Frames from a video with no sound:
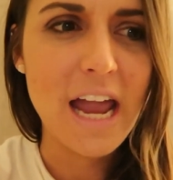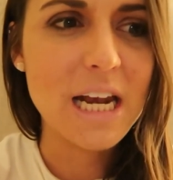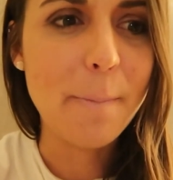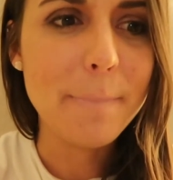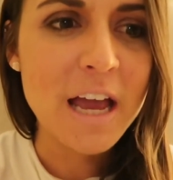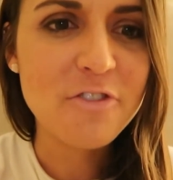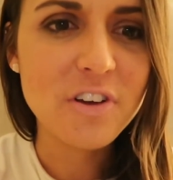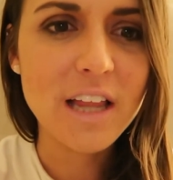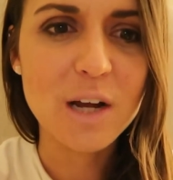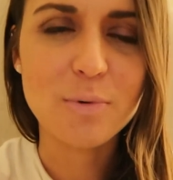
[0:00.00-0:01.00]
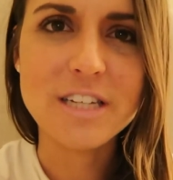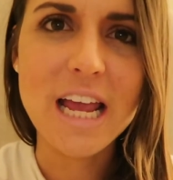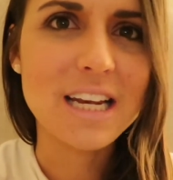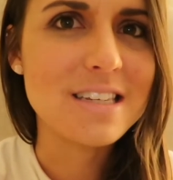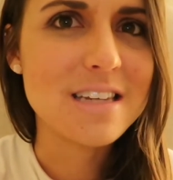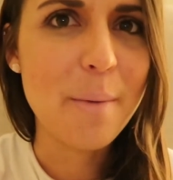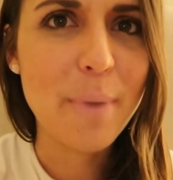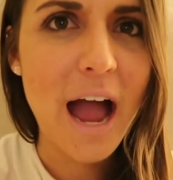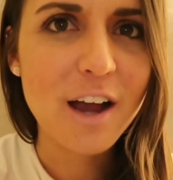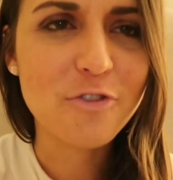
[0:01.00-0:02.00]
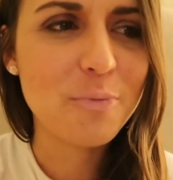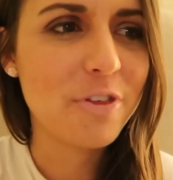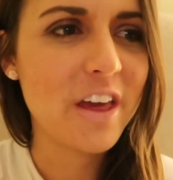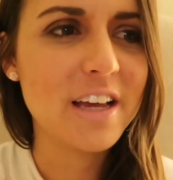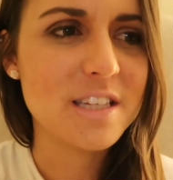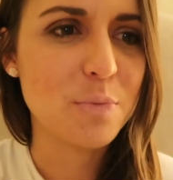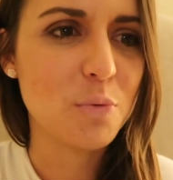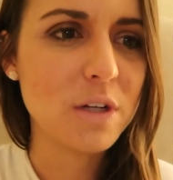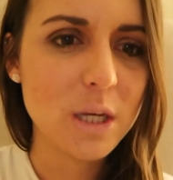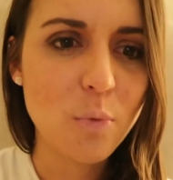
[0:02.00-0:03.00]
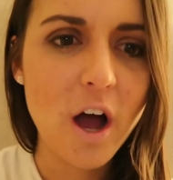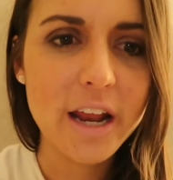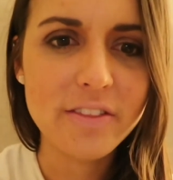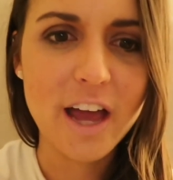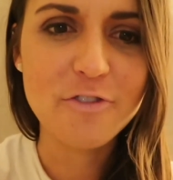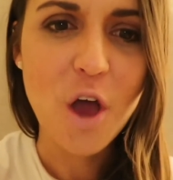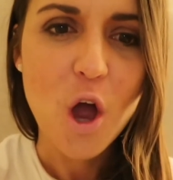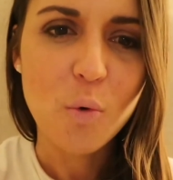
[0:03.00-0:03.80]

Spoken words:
And it may feel like we're taking a step back from things that we really want in life